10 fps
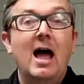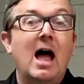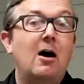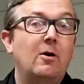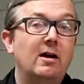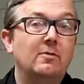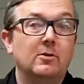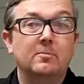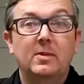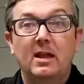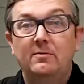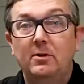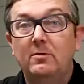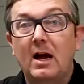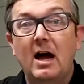However, if
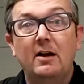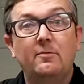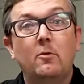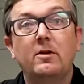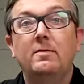you've got $40,